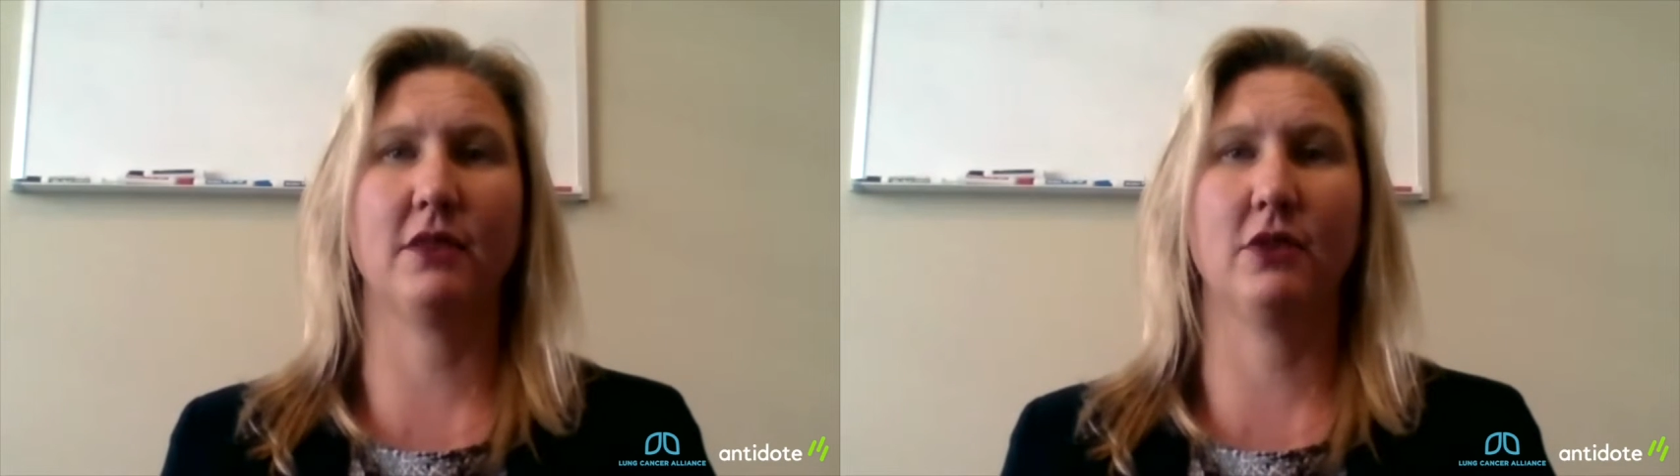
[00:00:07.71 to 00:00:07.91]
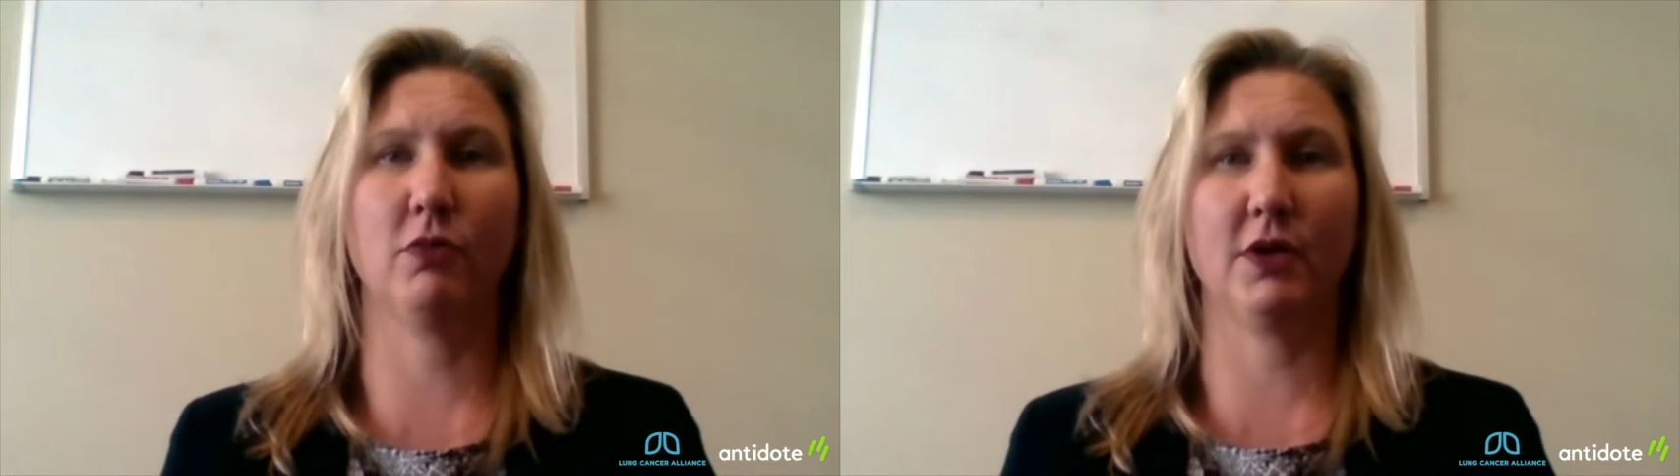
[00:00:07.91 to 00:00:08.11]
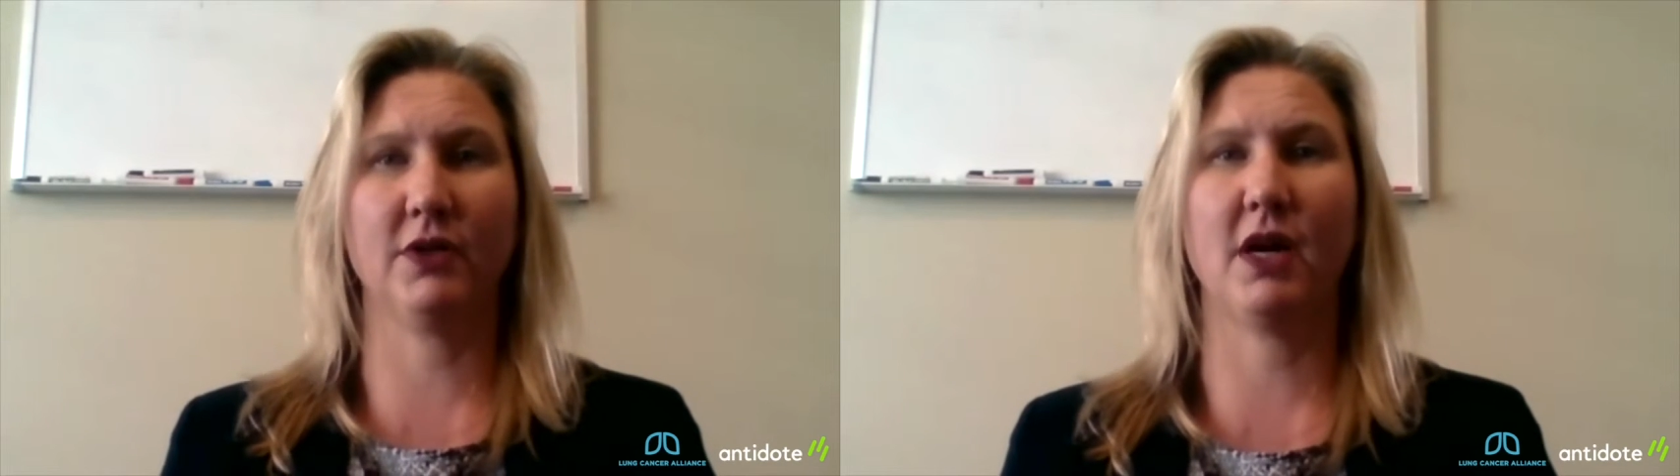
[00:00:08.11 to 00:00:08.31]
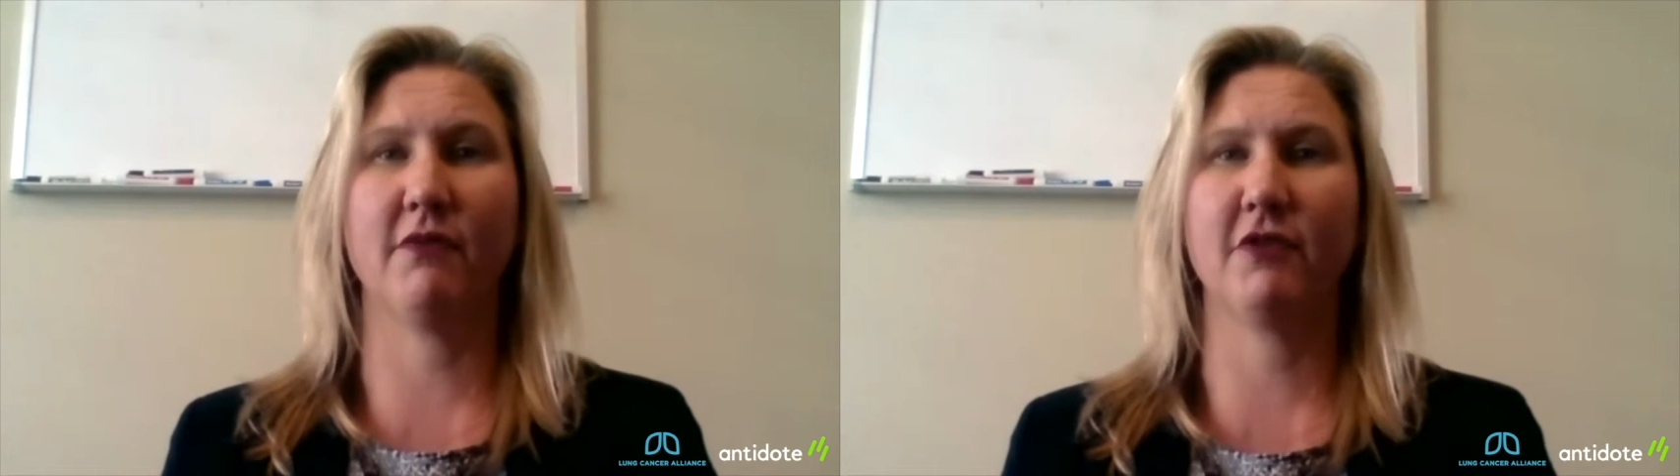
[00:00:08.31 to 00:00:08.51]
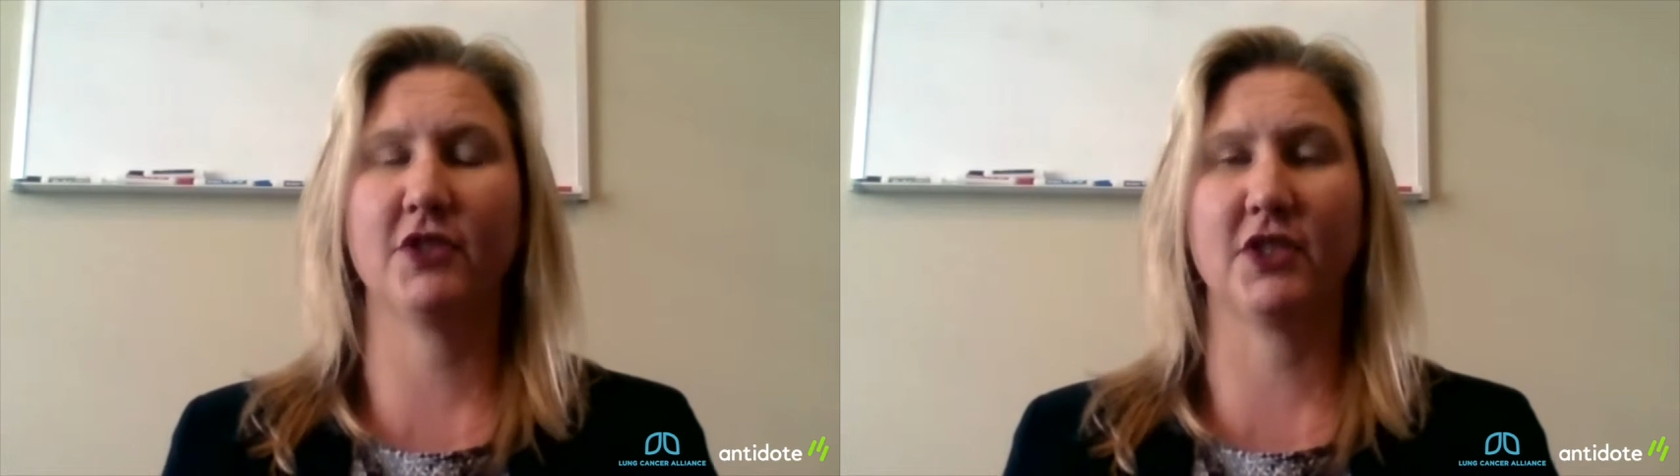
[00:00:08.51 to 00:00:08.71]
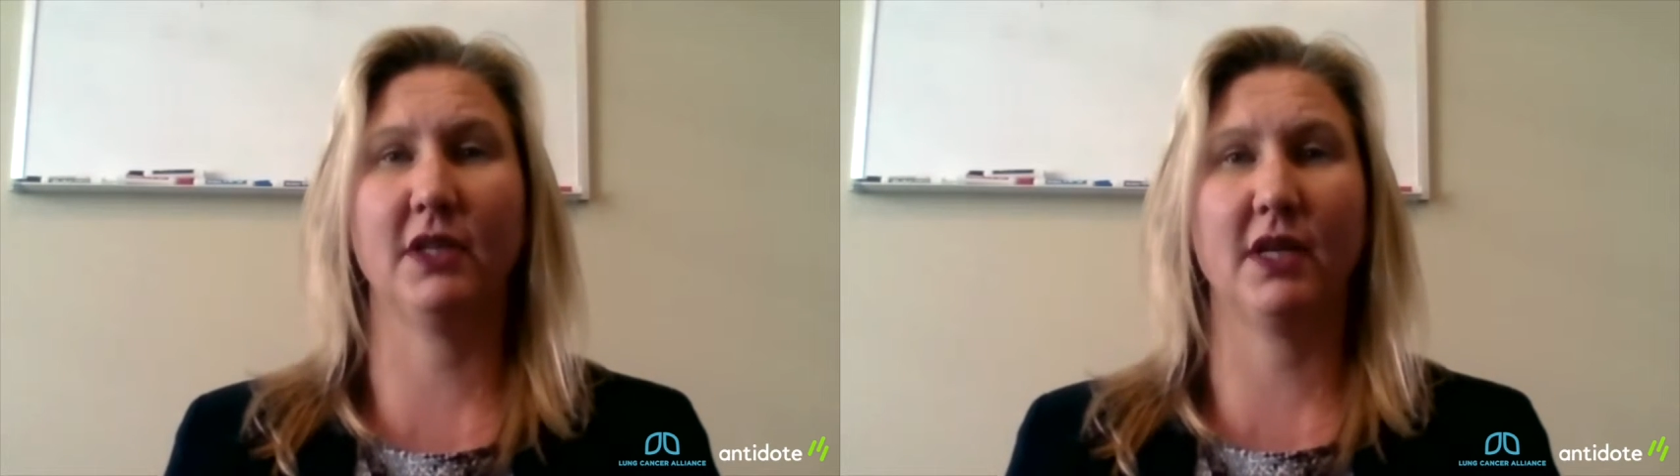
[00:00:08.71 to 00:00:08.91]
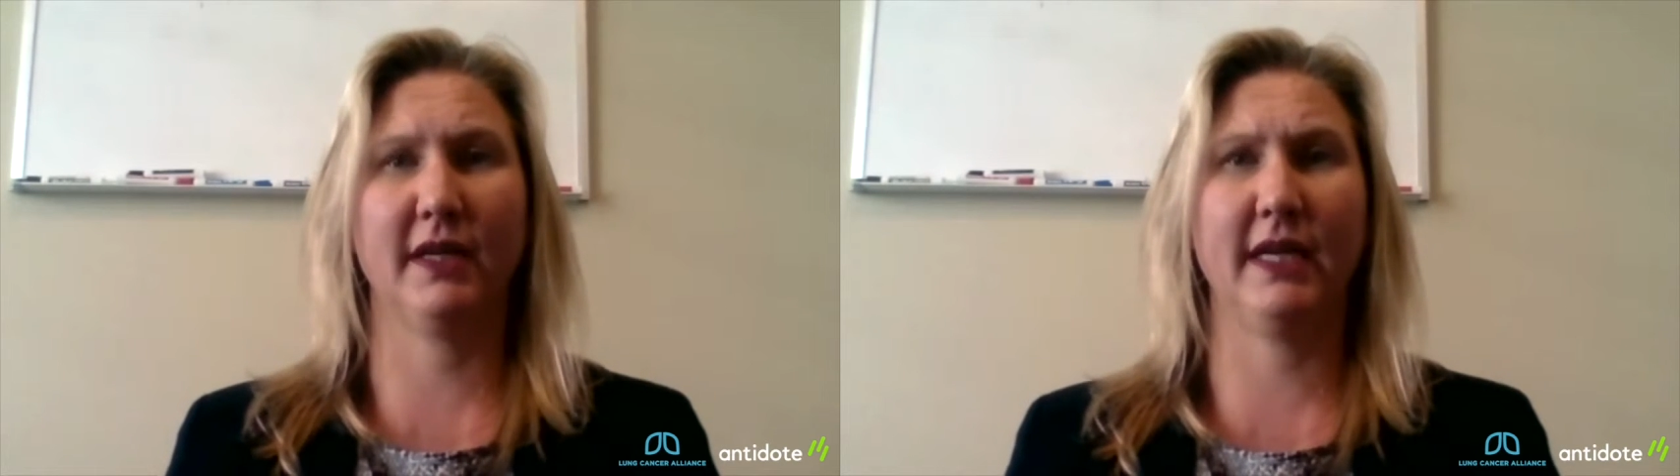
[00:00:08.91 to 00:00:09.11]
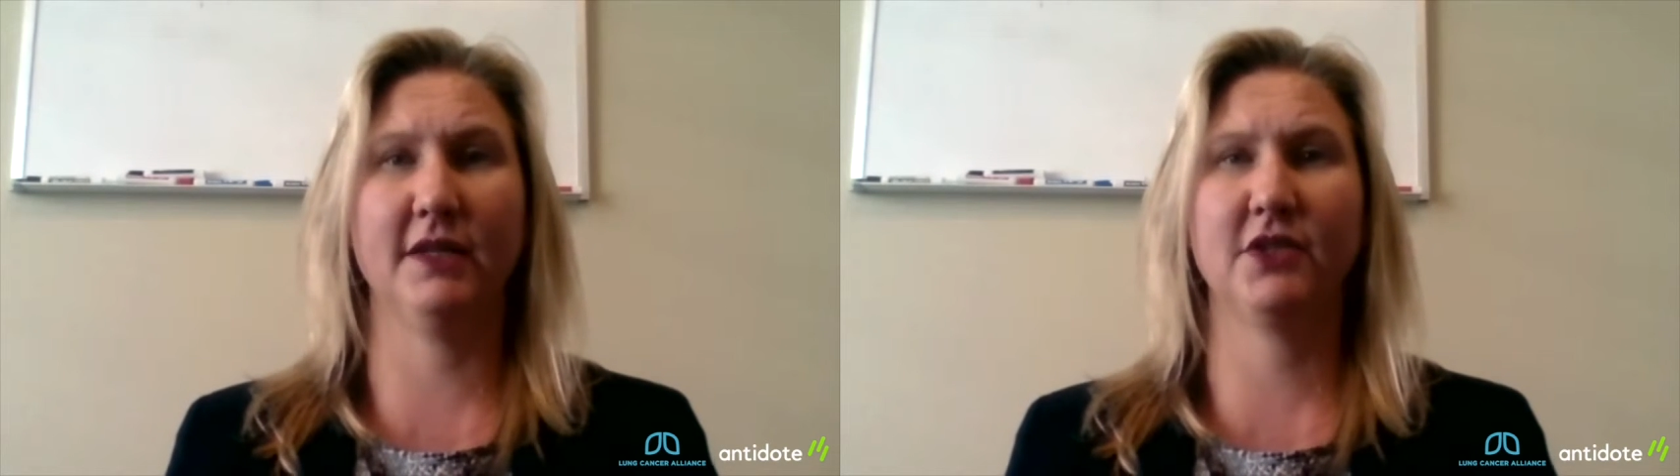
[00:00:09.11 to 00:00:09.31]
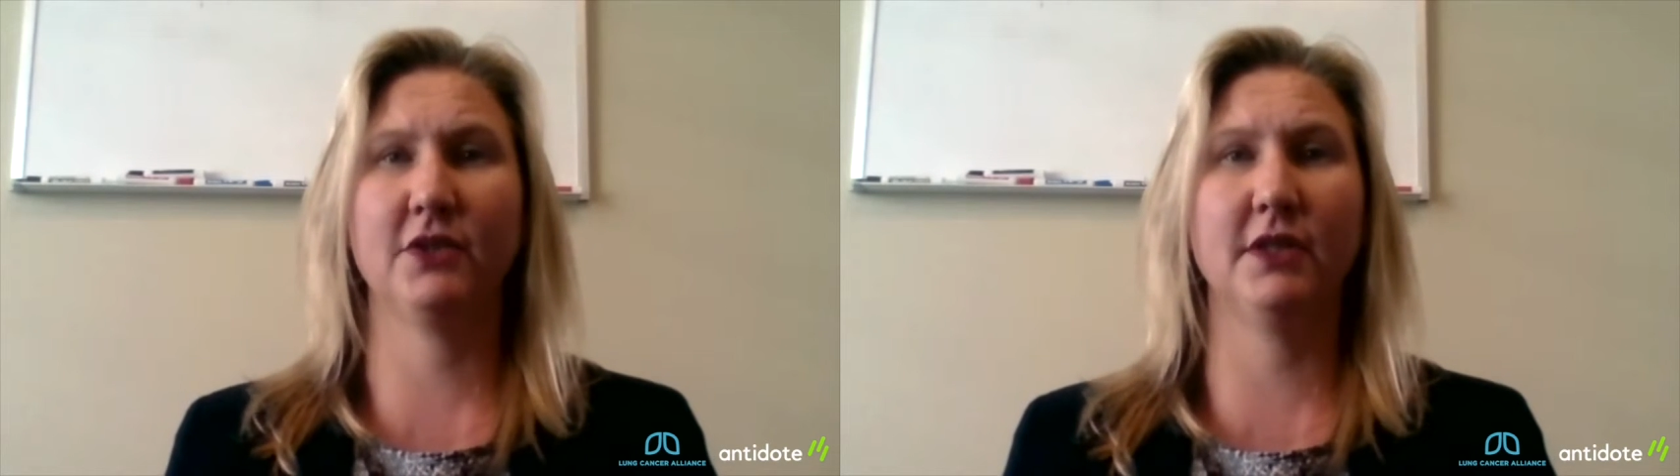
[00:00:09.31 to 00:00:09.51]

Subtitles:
the World Conference on Lung Cancer